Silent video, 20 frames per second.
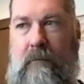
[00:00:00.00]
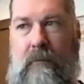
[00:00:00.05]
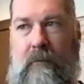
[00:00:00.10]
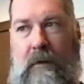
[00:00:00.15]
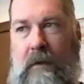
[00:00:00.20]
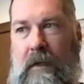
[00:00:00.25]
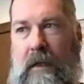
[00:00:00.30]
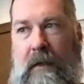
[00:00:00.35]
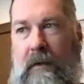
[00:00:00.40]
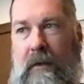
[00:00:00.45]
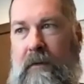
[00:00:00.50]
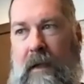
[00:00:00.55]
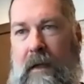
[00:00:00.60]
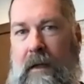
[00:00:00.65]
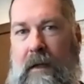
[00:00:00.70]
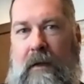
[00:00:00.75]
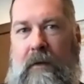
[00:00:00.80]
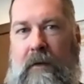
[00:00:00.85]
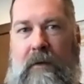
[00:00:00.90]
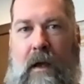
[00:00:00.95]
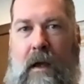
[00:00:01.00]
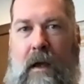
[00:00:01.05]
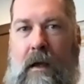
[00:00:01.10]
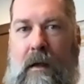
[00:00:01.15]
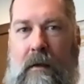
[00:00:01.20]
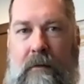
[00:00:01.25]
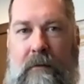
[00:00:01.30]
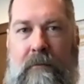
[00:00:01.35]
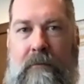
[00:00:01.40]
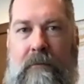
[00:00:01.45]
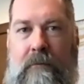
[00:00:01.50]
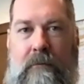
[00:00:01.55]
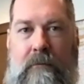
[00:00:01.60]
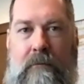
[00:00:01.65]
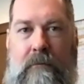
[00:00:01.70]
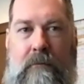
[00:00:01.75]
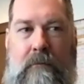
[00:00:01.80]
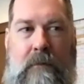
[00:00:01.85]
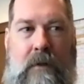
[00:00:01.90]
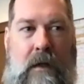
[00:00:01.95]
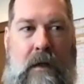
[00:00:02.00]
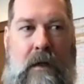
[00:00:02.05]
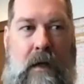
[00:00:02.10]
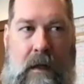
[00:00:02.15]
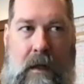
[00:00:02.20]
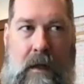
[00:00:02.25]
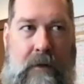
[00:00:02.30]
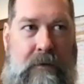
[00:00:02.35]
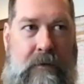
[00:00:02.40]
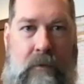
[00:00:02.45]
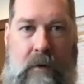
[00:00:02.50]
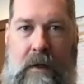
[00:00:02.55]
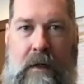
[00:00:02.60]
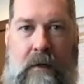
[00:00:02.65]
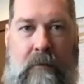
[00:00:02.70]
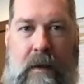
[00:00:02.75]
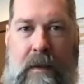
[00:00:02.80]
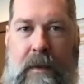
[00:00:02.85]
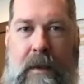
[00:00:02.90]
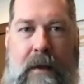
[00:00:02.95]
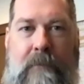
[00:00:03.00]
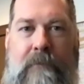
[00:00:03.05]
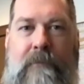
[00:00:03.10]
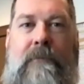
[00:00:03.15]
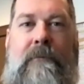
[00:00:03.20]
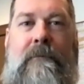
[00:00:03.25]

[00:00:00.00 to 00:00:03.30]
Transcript: he said he saw us working with them